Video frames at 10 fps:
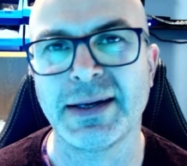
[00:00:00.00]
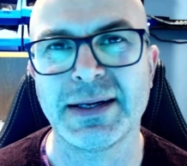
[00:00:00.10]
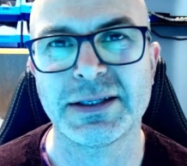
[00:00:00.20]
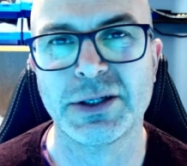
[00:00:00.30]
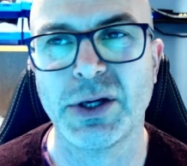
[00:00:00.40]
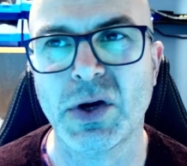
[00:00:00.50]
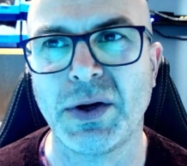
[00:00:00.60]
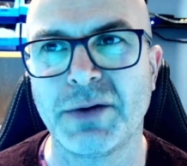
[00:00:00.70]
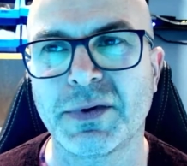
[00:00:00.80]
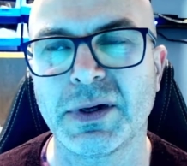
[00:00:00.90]
So you
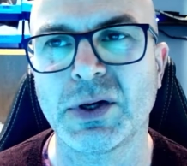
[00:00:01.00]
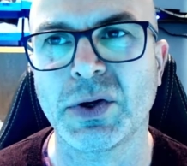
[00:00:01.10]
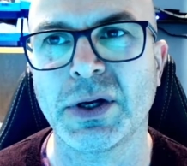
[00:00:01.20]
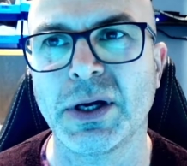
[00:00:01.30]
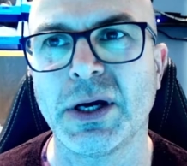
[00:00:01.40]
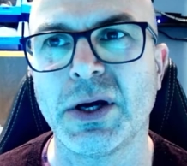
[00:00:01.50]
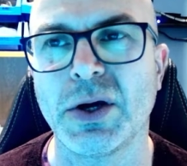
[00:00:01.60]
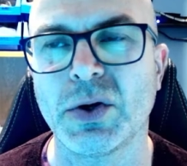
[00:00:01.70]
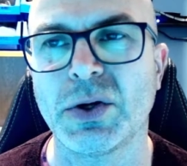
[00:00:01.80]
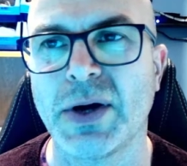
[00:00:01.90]
kind of got a
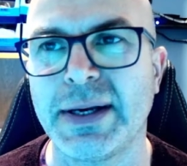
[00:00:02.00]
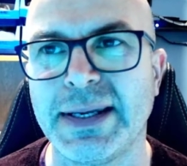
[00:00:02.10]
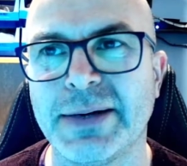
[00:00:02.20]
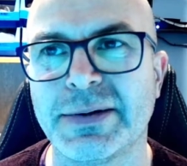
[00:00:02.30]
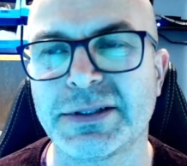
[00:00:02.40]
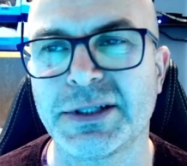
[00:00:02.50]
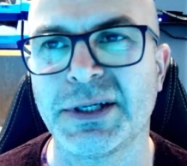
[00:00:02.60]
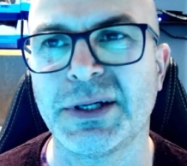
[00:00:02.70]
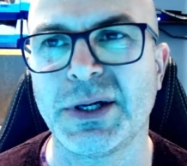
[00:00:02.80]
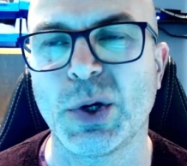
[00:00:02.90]
good idea as to